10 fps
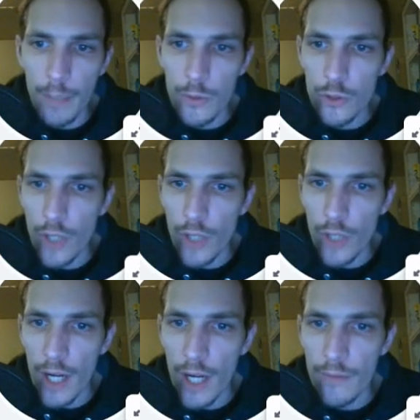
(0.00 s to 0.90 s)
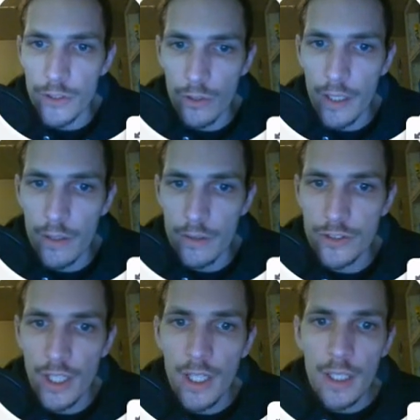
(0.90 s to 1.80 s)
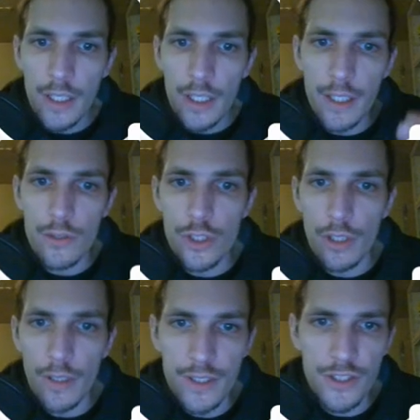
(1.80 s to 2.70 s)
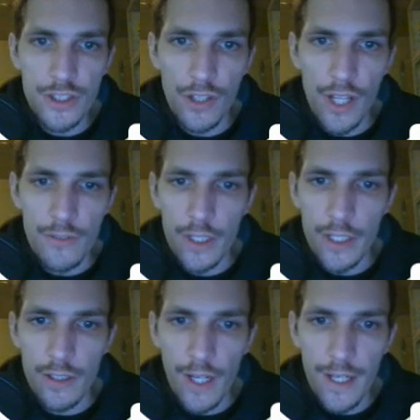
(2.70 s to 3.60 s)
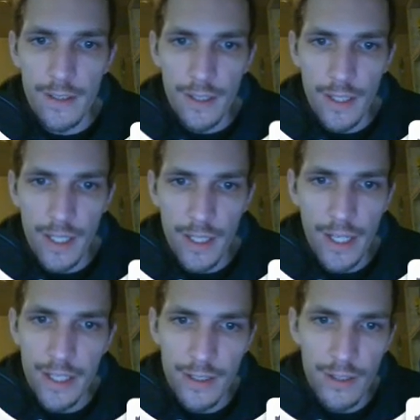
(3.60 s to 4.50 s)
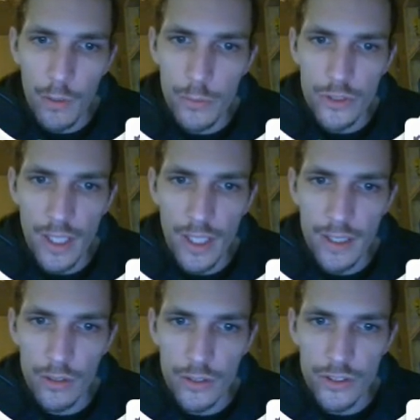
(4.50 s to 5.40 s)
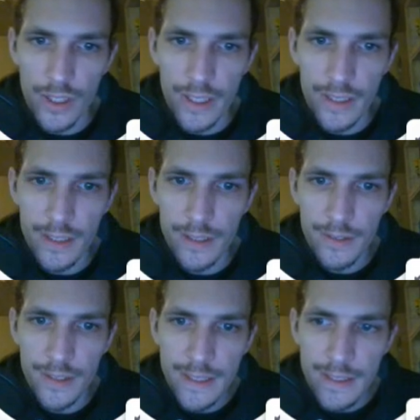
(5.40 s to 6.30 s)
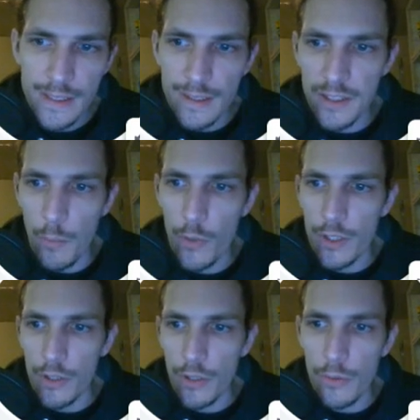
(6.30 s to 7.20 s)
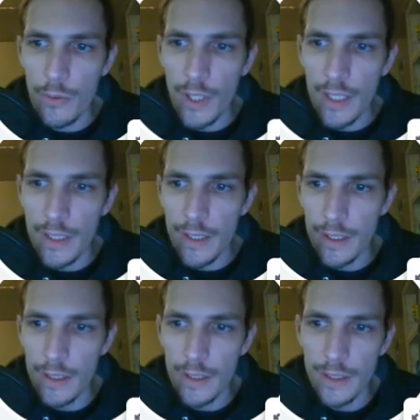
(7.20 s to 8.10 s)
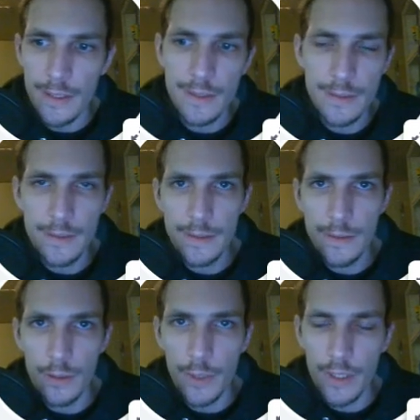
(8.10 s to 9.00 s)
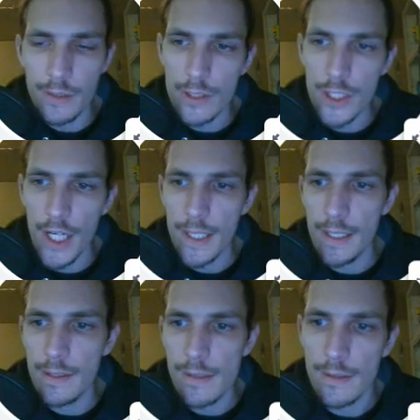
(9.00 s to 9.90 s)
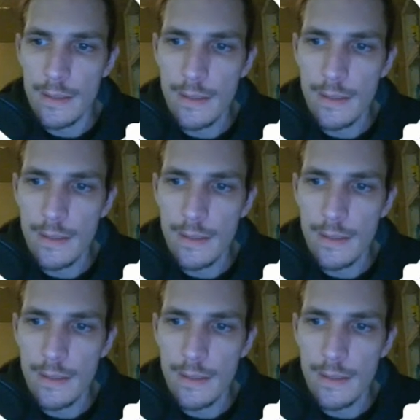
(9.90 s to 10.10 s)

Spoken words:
your traffic's on your way. Here's your. This is Glenn right here, and he almost kind of looks like someone who would be a little shady and